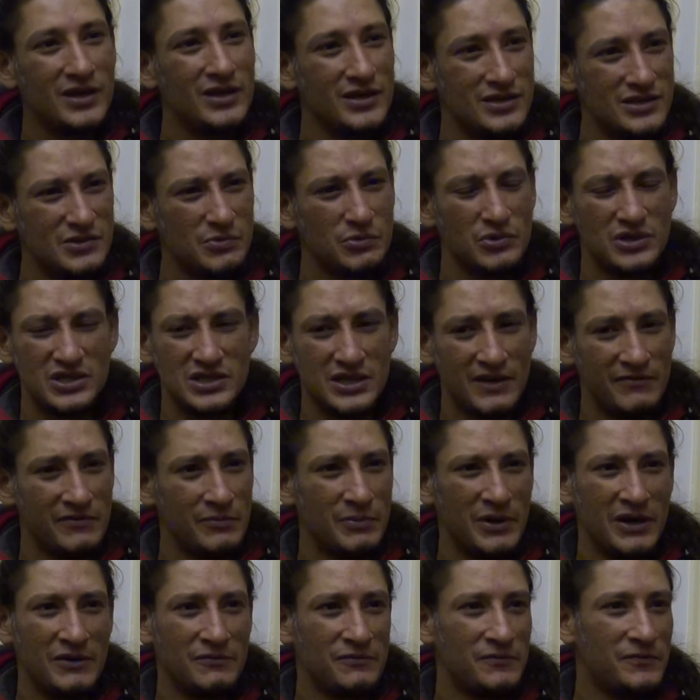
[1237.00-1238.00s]
So we each have
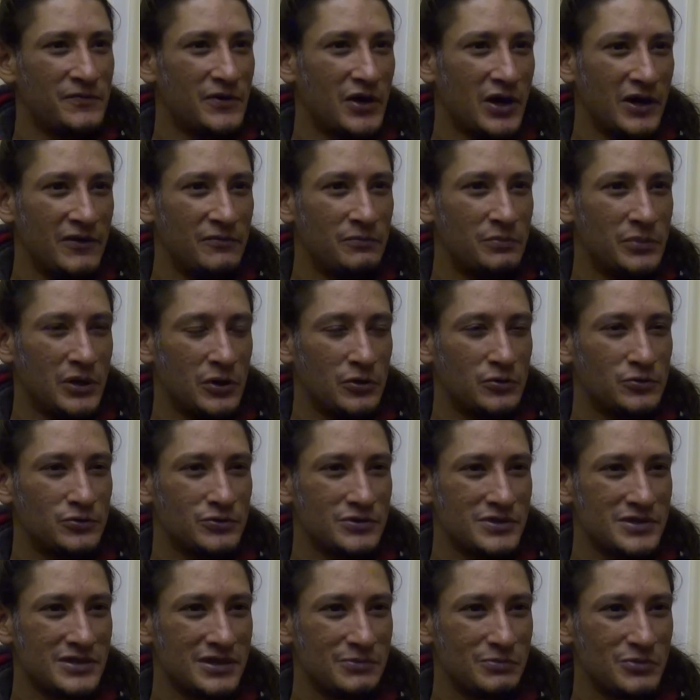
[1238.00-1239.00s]
about 5
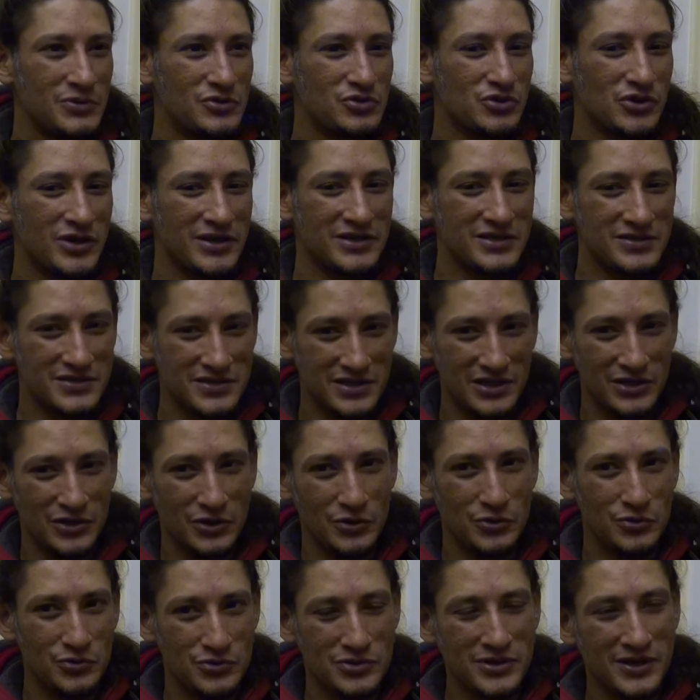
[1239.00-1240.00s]
bowls and we try to see
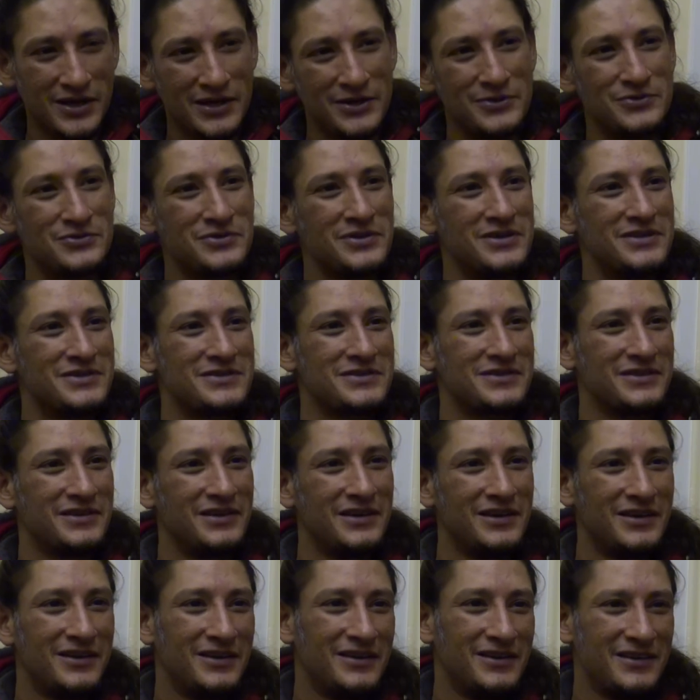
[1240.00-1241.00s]
who's closest.
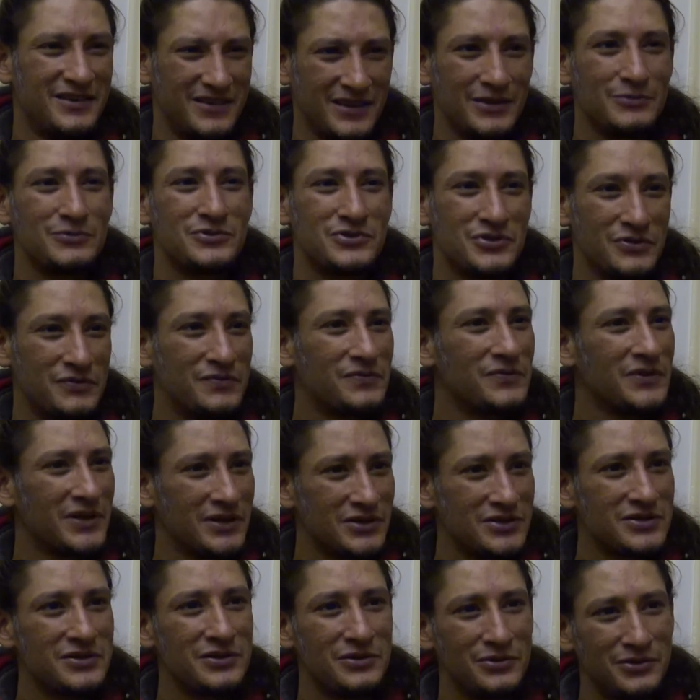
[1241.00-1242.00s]
And that was good fun
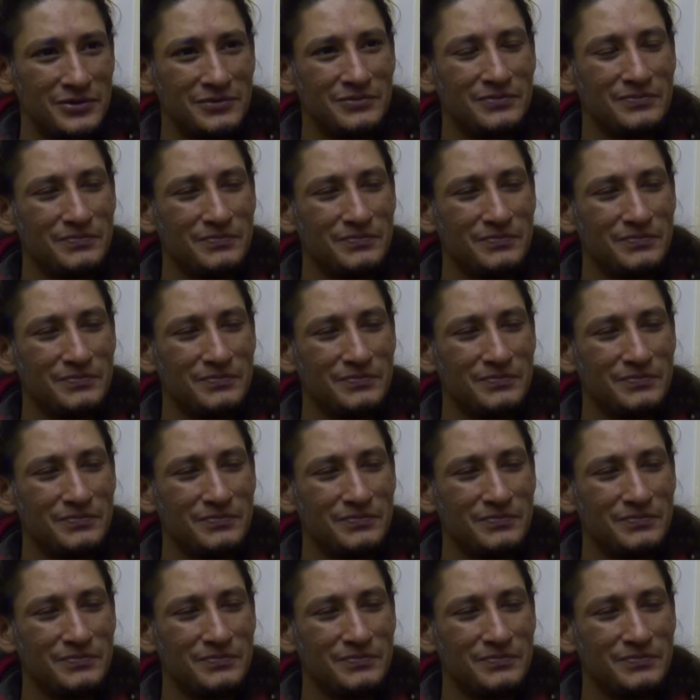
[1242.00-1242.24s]
too.